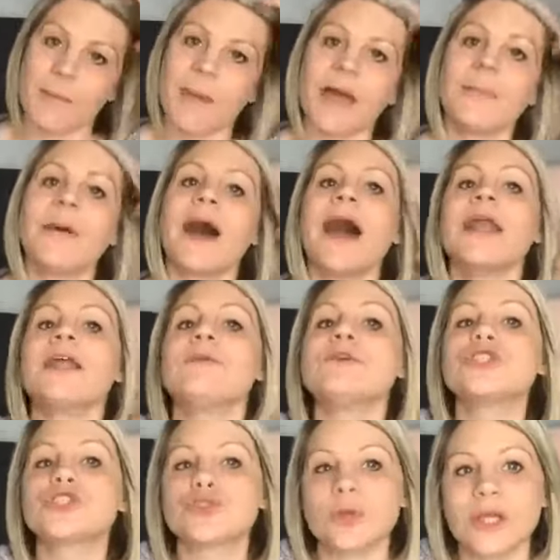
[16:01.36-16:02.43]
My body
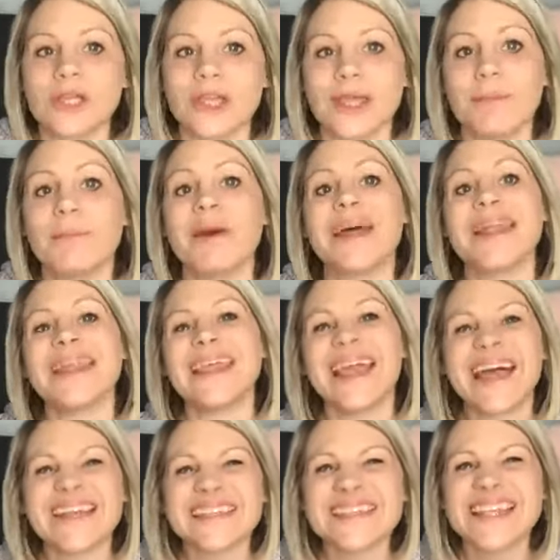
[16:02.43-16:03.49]
was shrinking, but
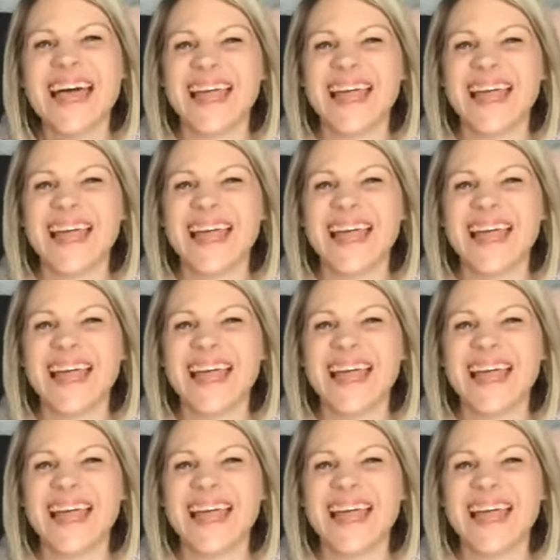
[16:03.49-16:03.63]
yes,